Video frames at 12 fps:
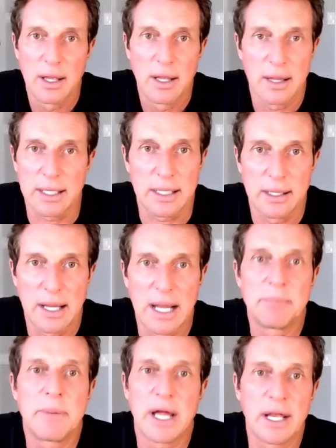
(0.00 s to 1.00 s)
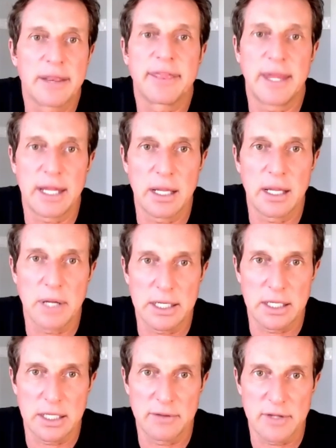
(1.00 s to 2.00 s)
Like I'm not thinking about
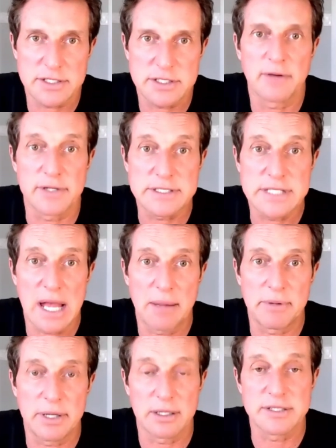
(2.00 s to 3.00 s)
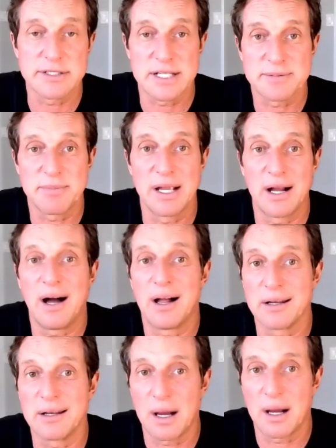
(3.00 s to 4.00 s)
any of that stuff, and it's happening because that's my
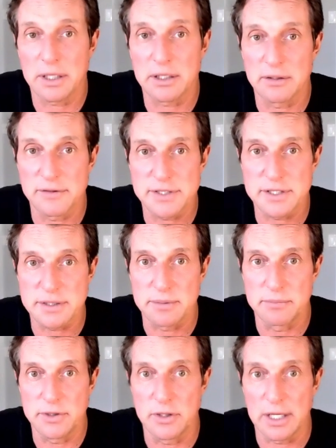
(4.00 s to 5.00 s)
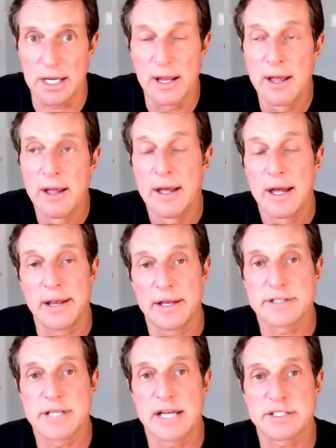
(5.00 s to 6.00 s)
autonomic nervous system doing it and it
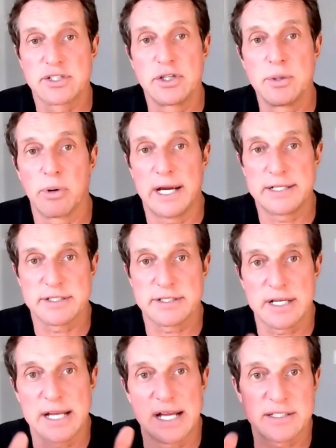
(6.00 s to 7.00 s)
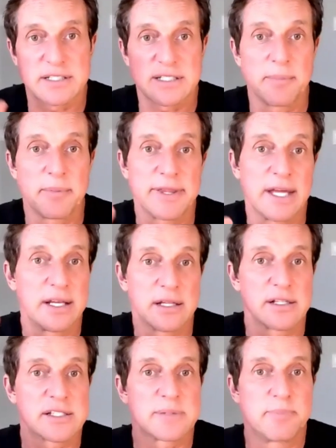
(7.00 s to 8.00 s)
has two branches. It has a sympathetic
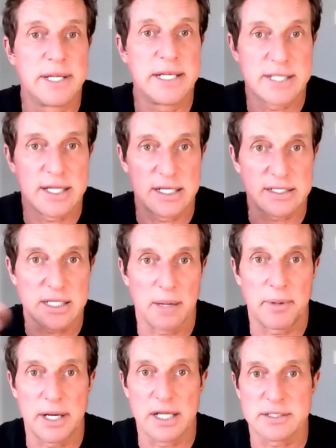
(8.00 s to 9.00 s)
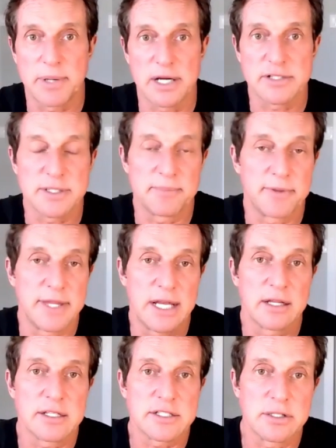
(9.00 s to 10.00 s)
that speeds things up and has a
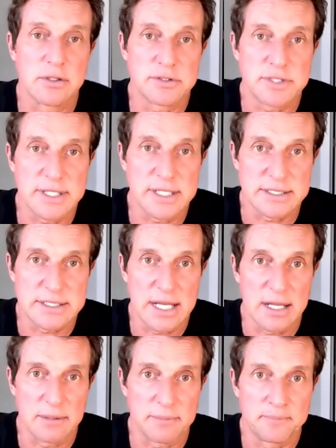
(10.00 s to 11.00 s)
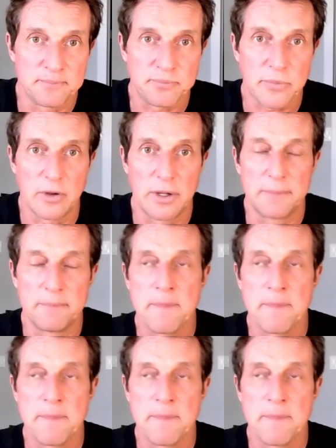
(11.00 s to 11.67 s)
parasympathetic that slows things down. Okay.